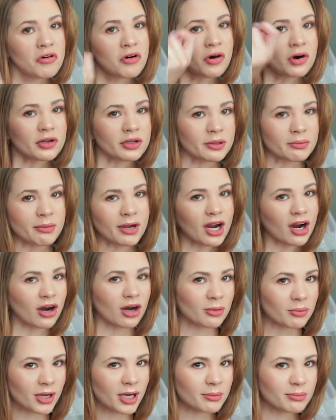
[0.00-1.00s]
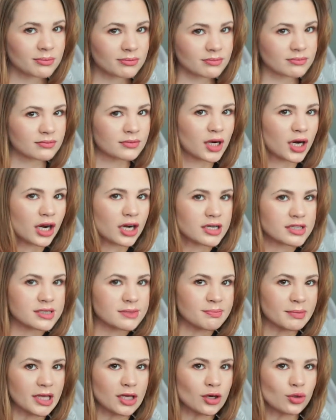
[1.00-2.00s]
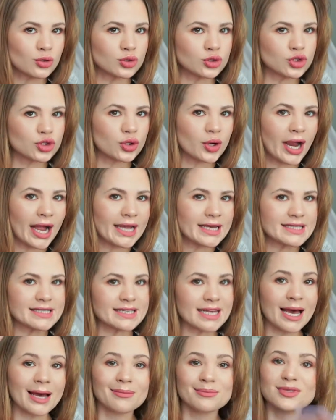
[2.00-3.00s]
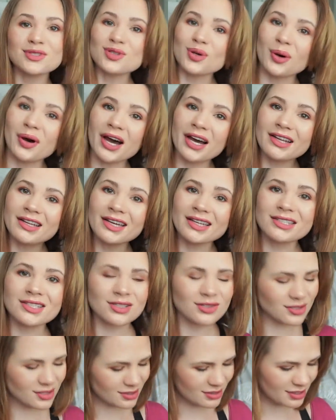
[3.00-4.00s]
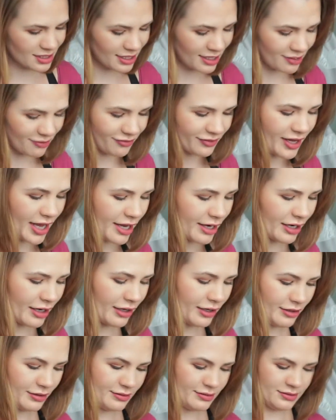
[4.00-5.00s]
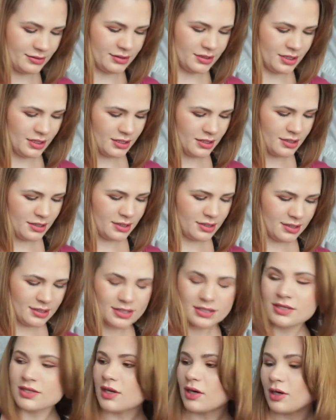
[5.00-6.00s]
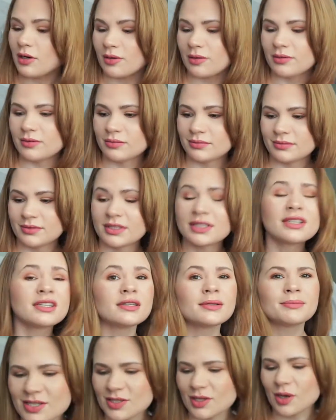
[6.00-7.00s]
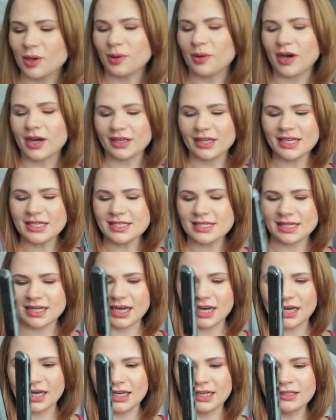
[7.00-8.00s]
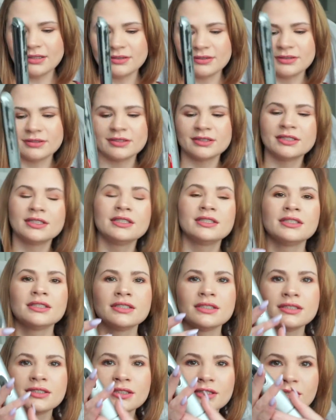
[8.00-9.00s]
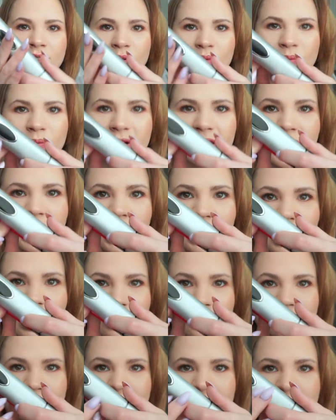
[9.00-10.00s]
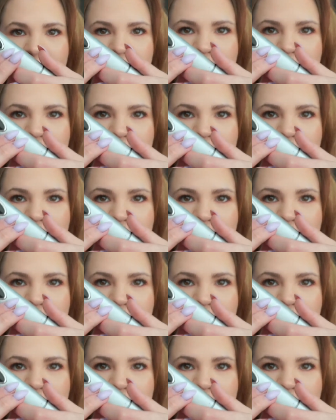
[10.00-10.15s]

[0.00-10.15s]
holding my arm up hurts me old triceps, so I like to use a flat iron. So on this guy, we have